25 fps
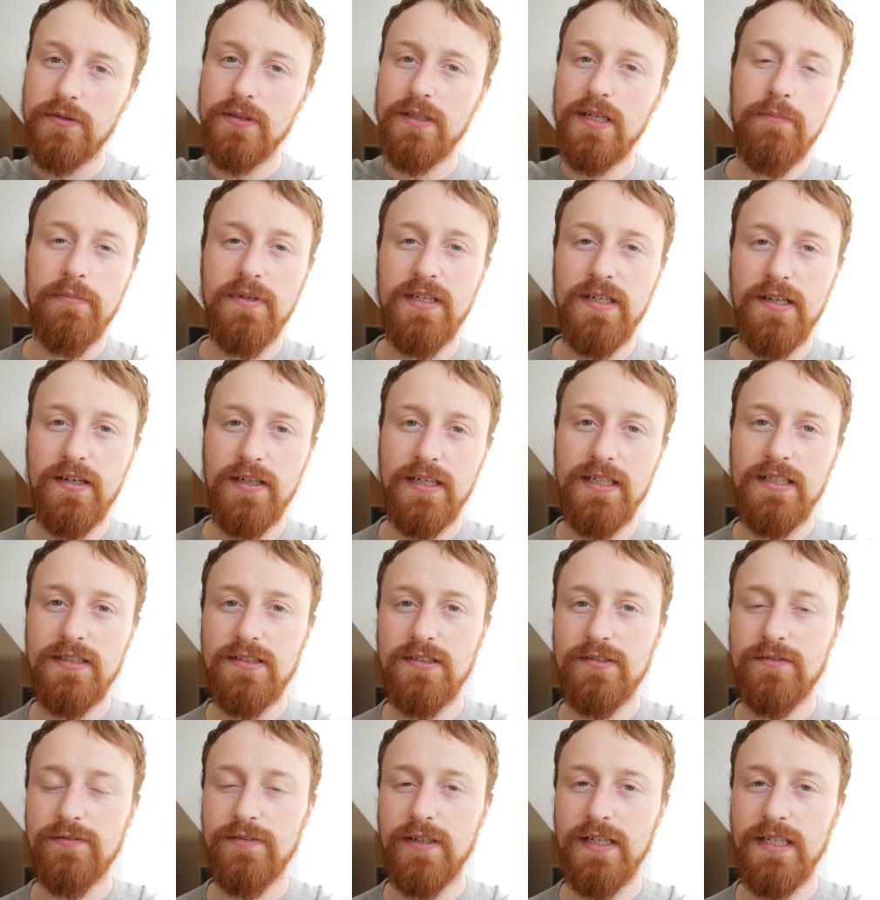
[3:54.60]
be our
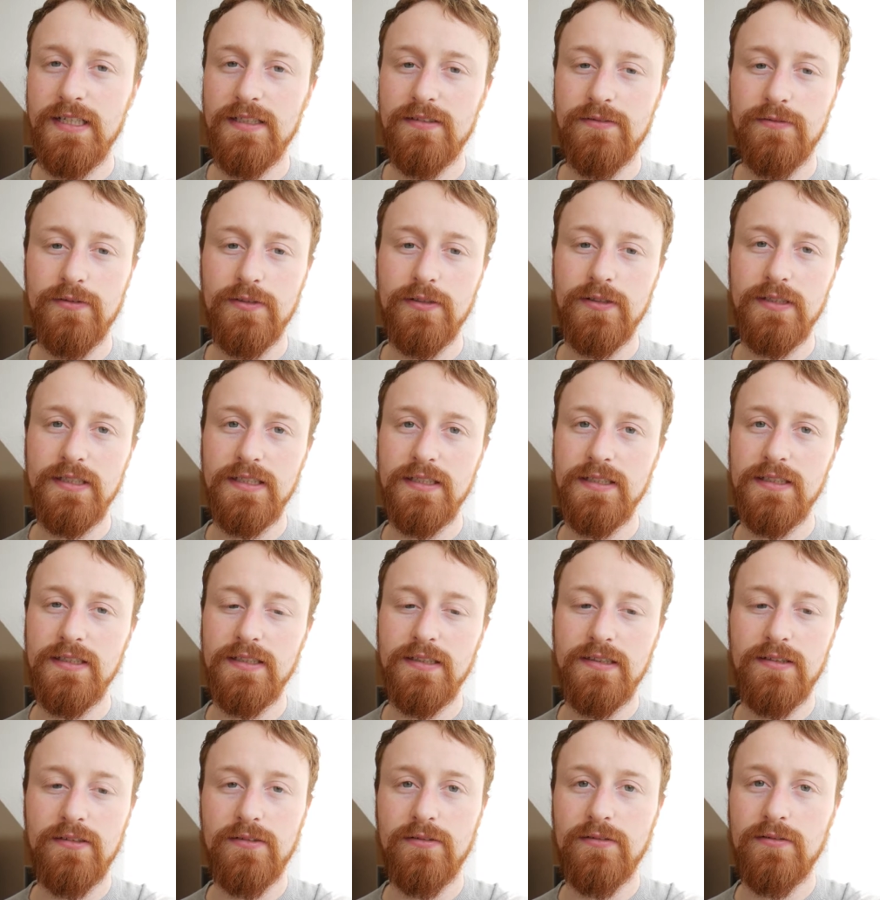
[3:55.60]
interface for the
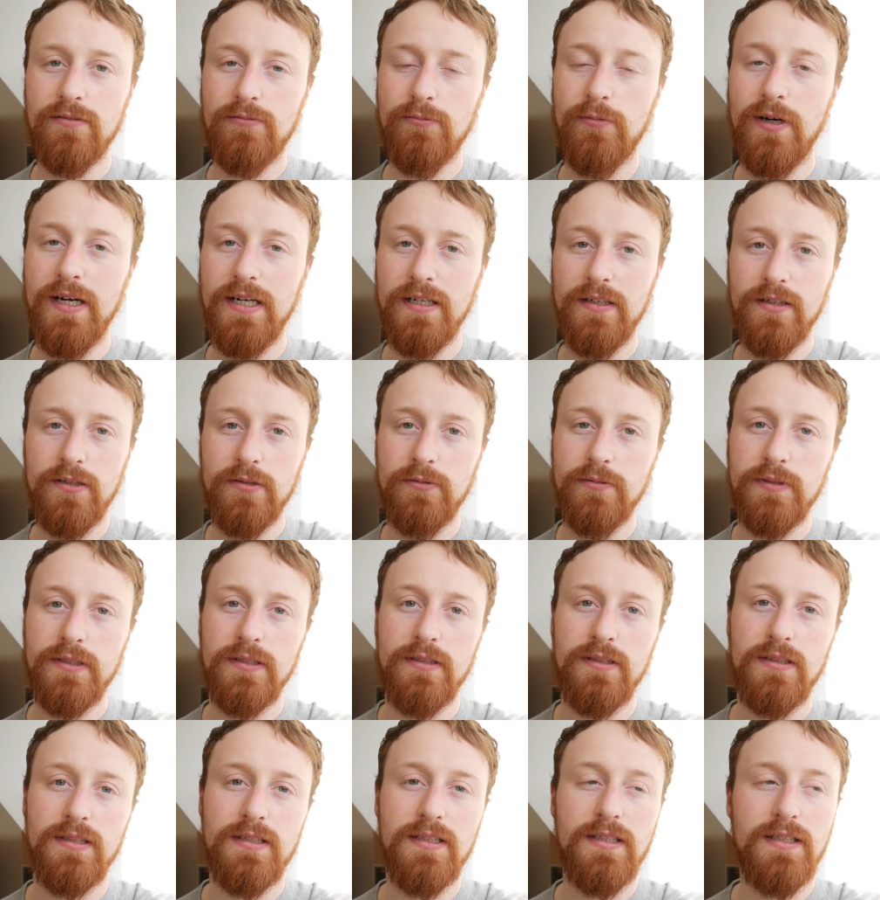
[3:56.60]
wider
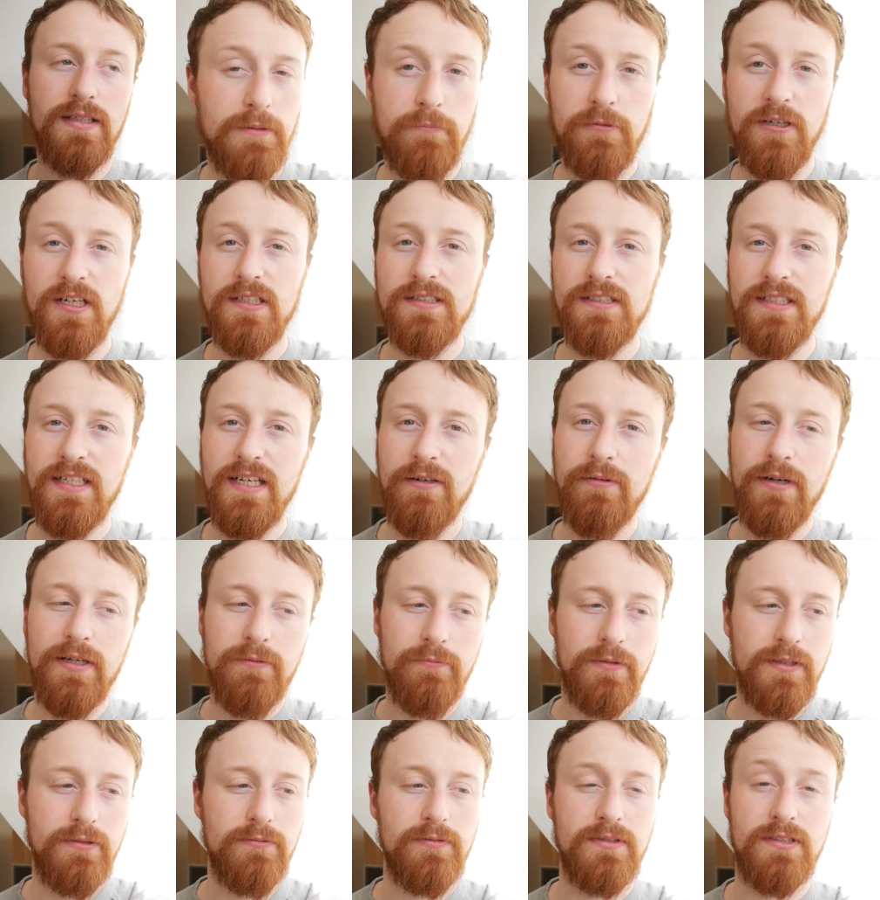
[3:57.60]
world. Proxy I went
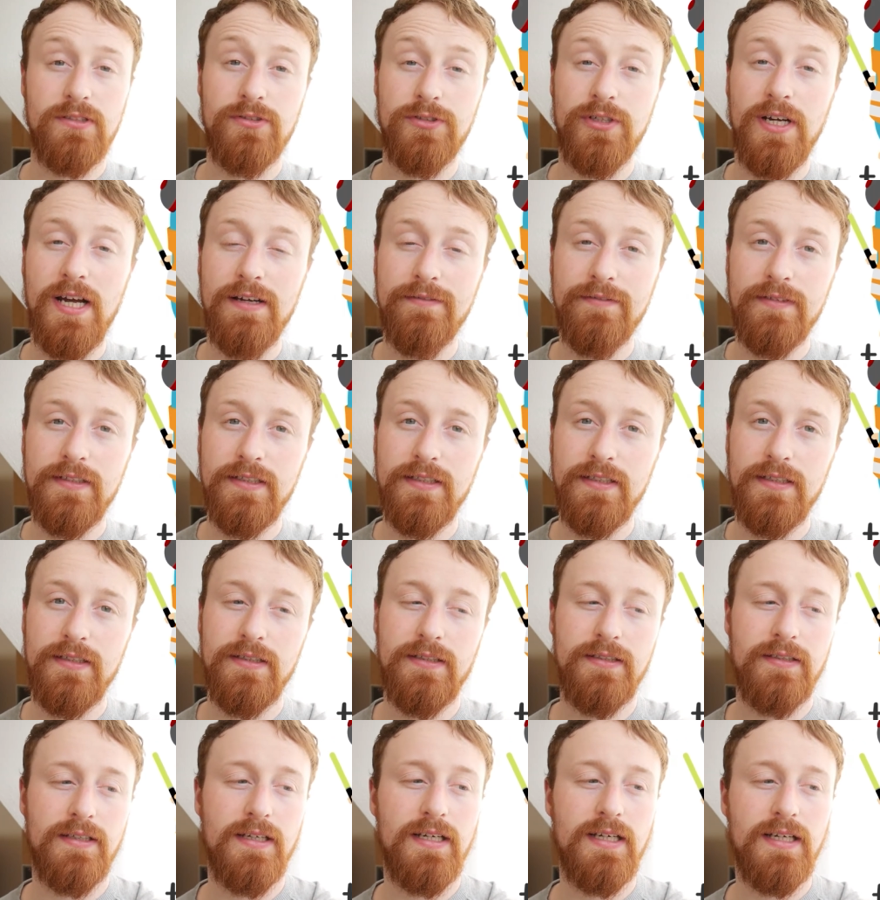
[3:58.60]
with was Traffic,
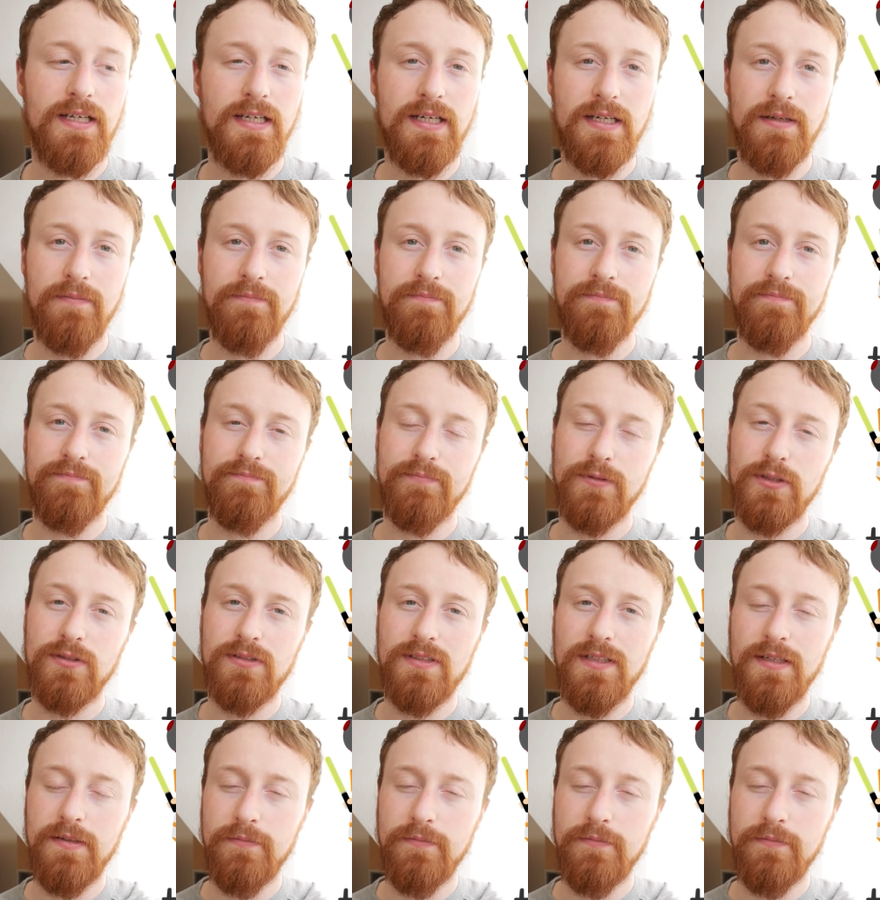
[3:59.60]
mostly